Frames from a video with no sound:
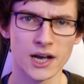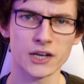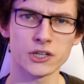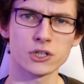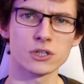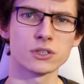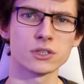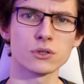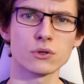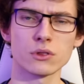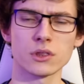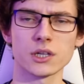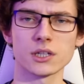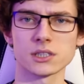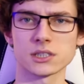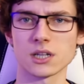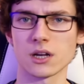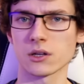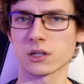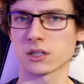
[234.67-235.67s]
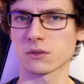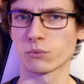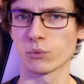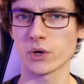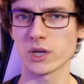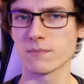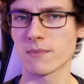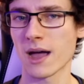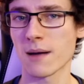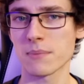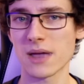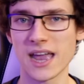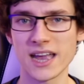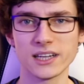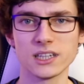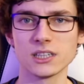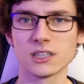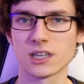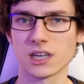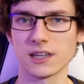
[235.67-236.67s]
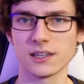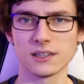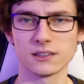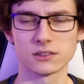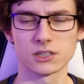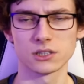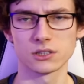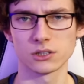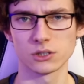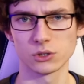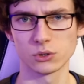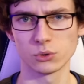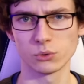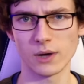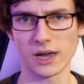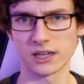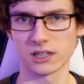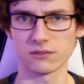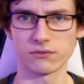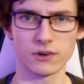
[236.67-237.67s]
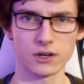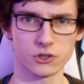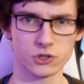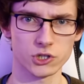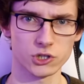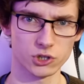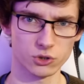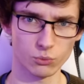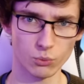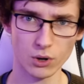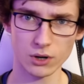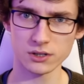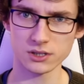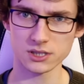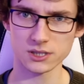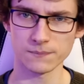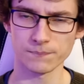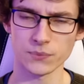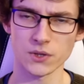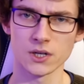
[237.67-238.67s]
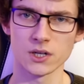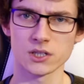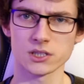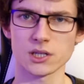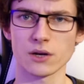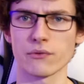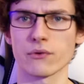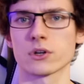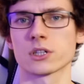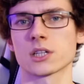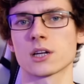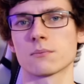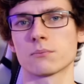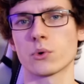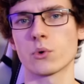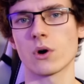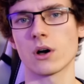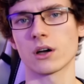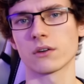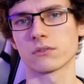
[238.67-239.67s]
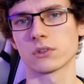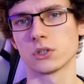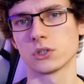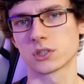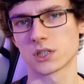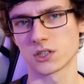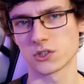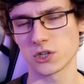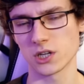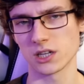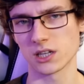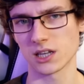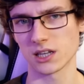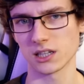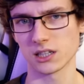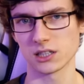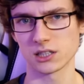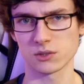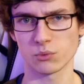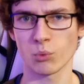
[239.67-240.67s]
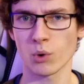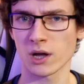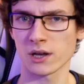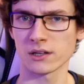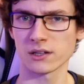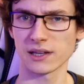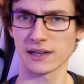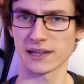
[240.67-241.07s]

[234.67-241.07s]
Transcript: And you can do things like remap any key to do any function you want. So for example, I've used the G keys. One